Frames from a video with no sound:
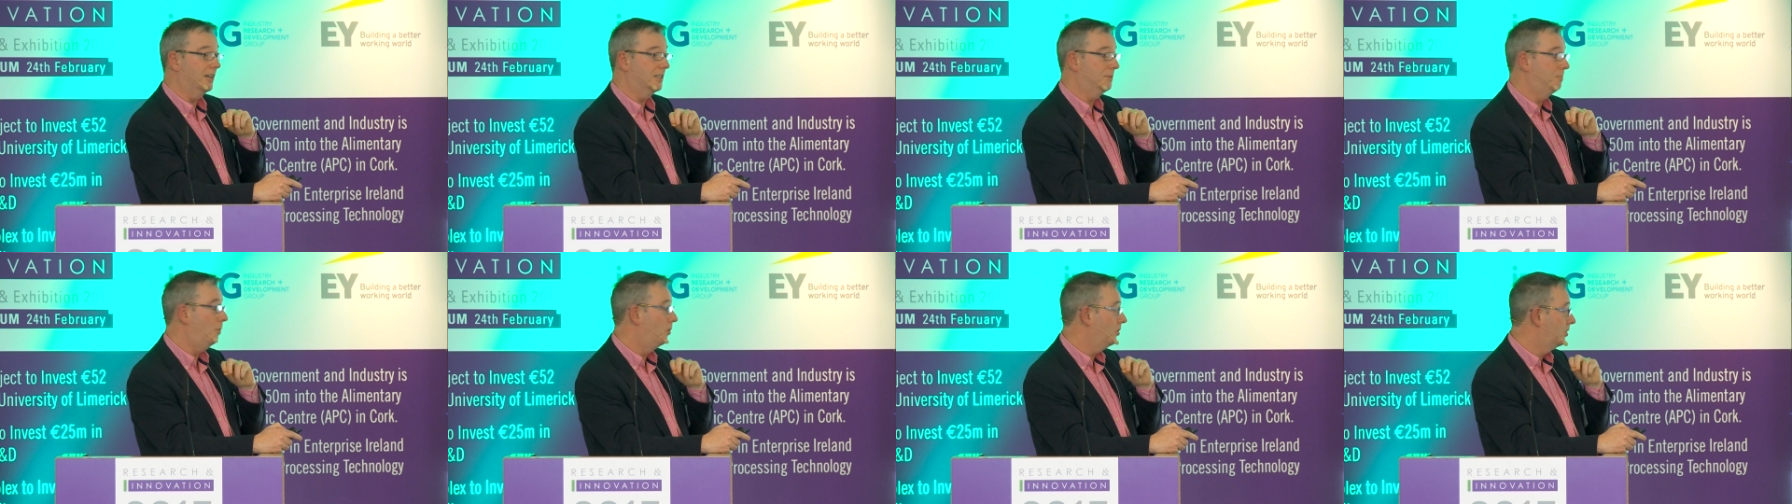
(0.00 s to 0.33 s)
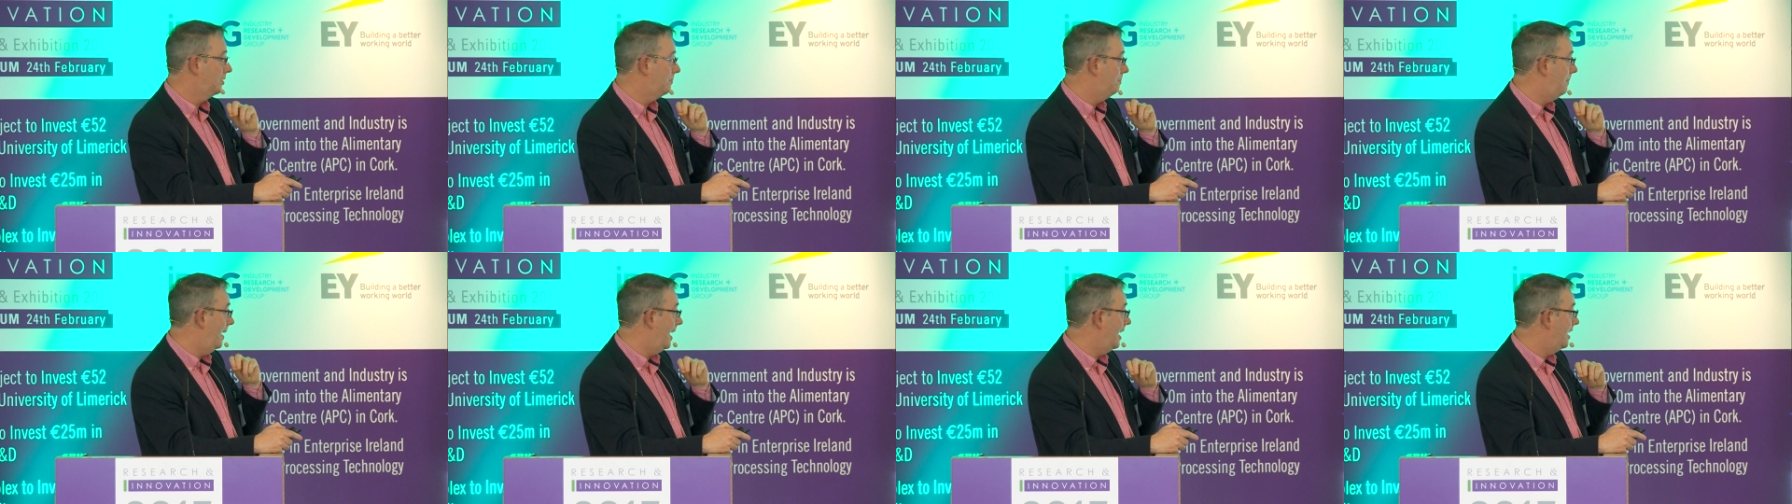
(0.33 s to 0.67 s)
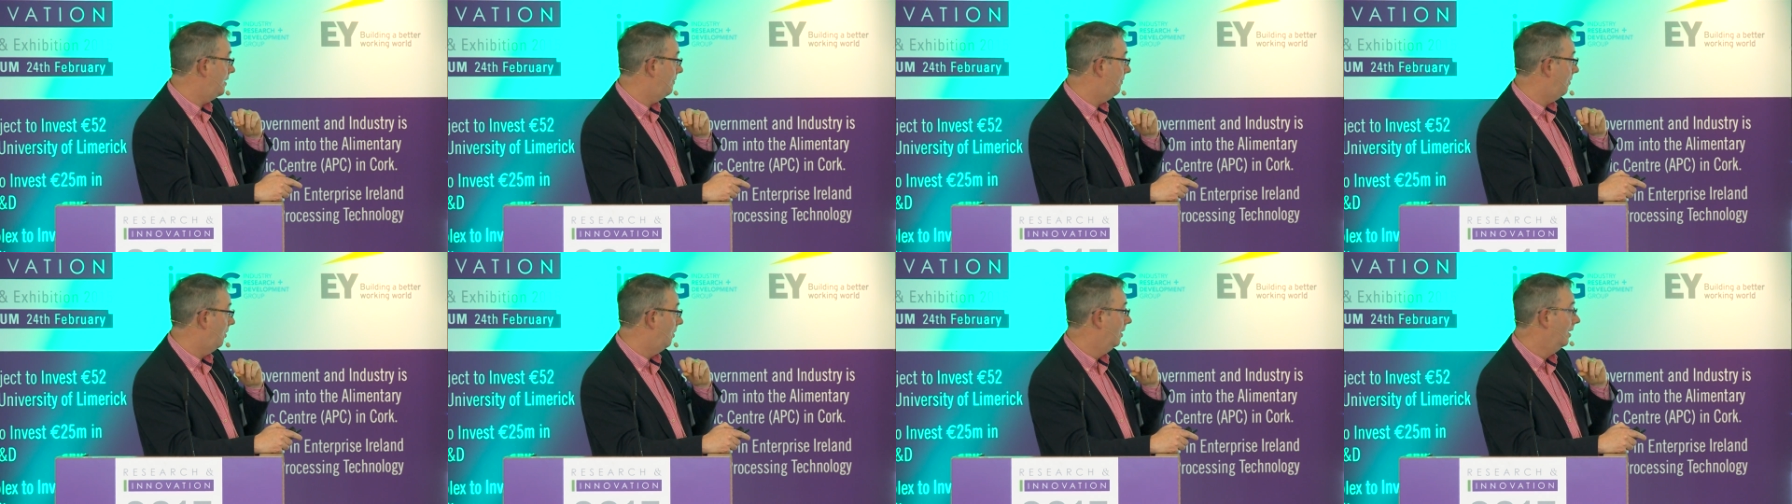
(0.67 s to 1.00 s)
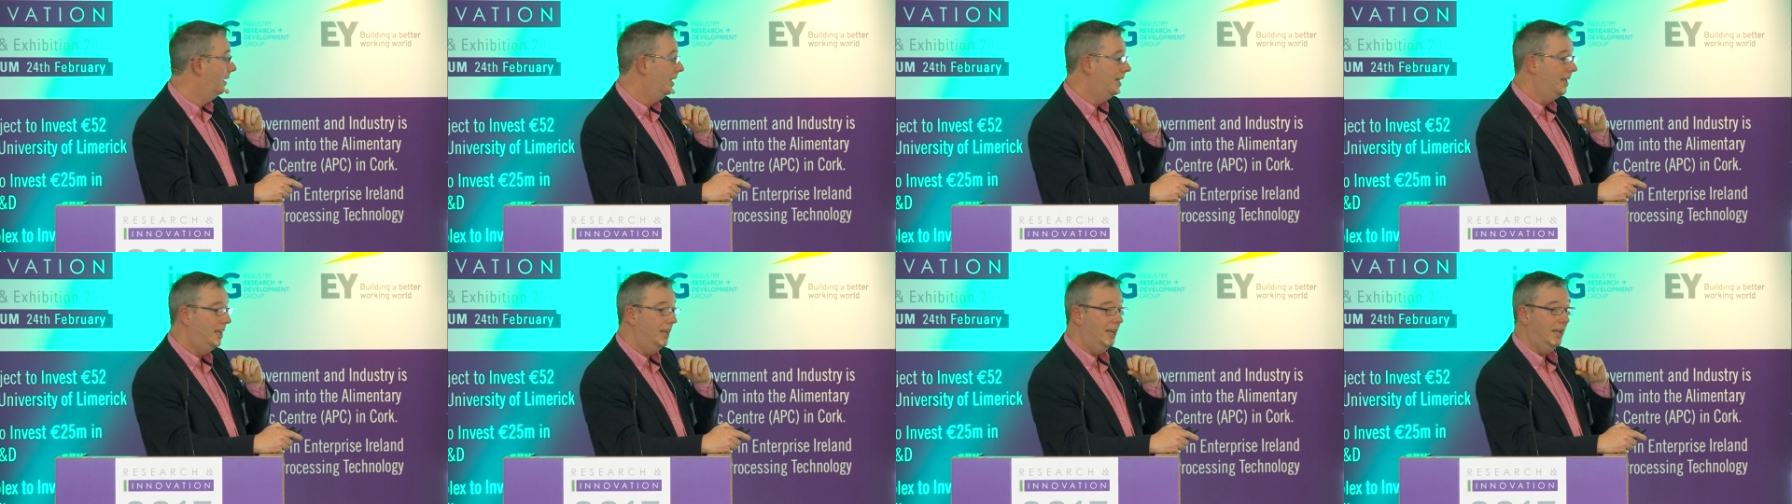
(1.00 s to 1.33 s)
it's most plentiful
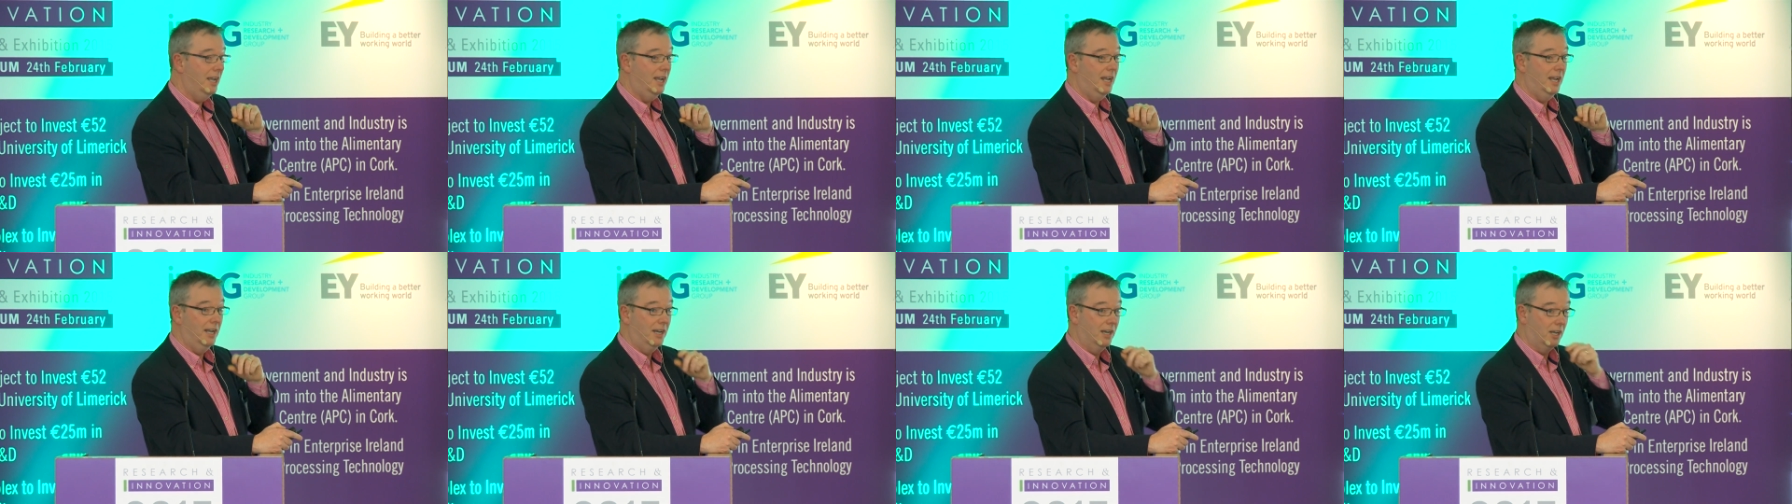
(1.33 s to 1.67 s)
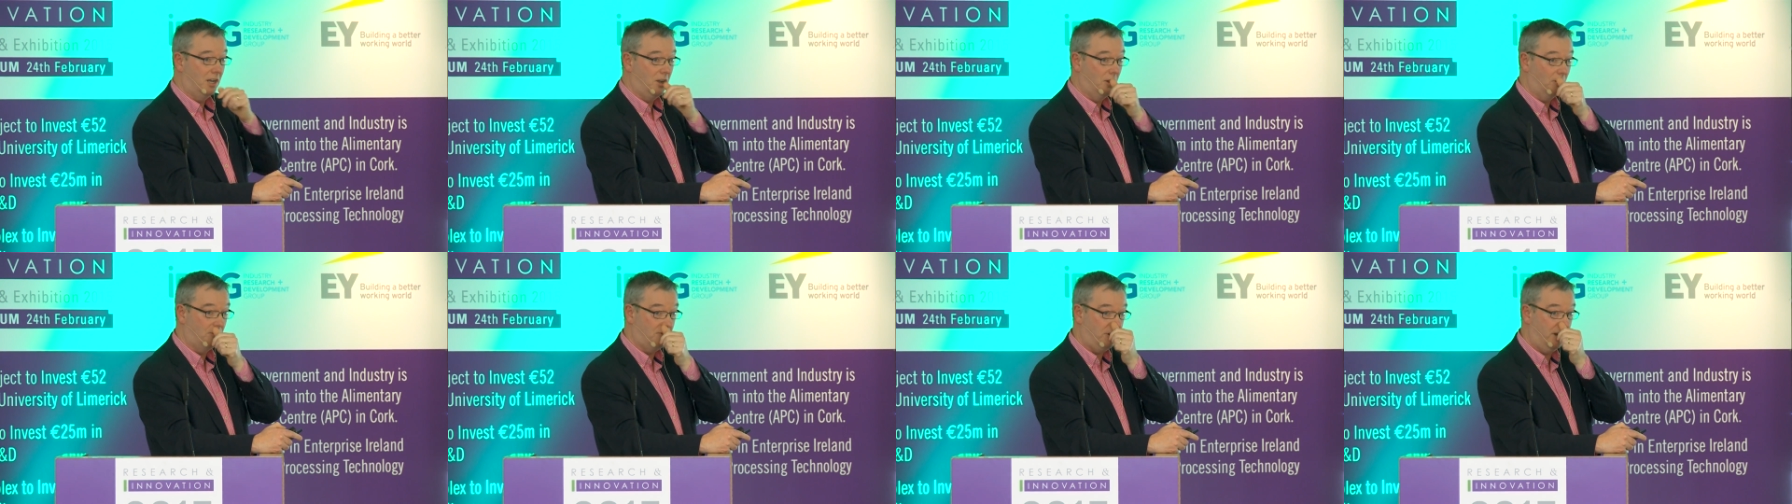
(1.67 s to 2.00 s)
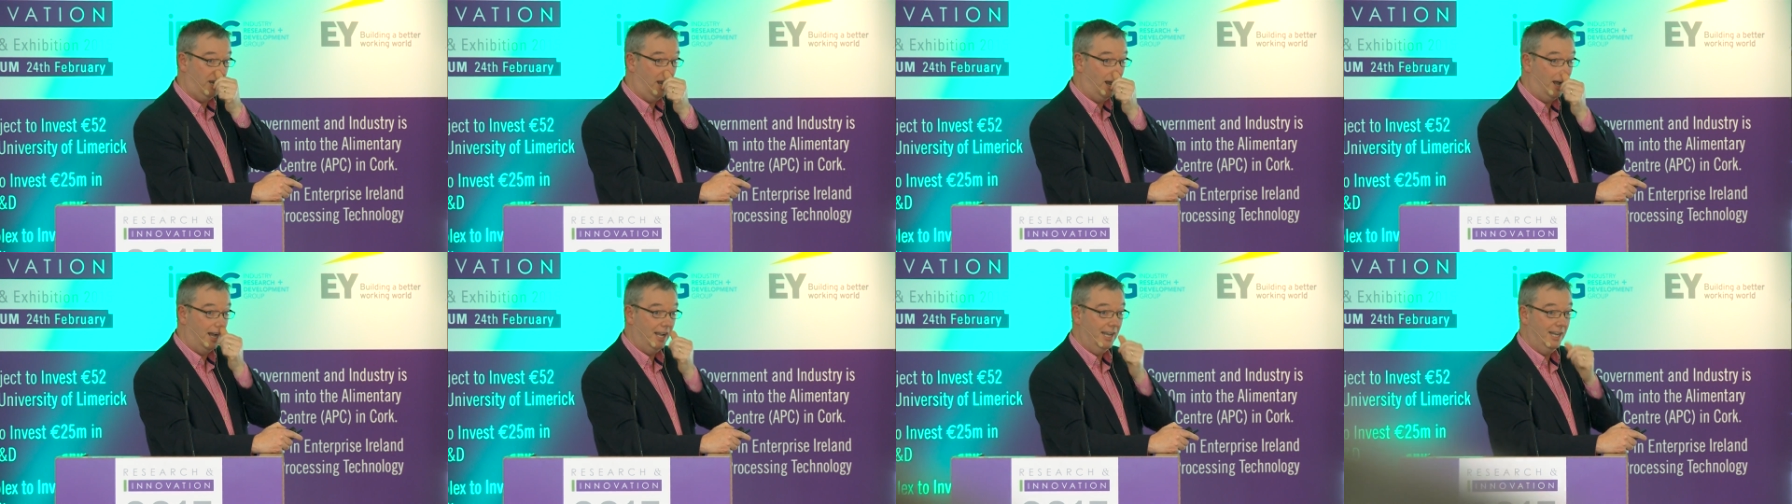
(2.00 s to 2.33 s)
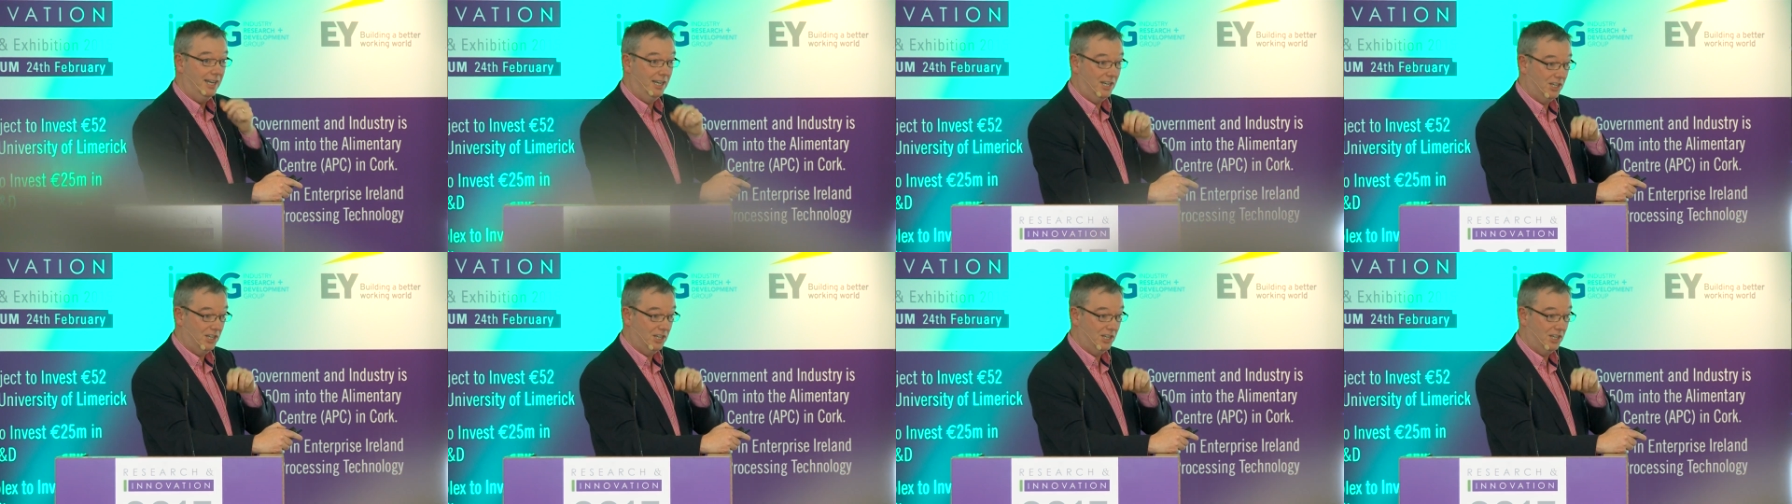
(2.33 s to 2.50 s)
in the country, i.e.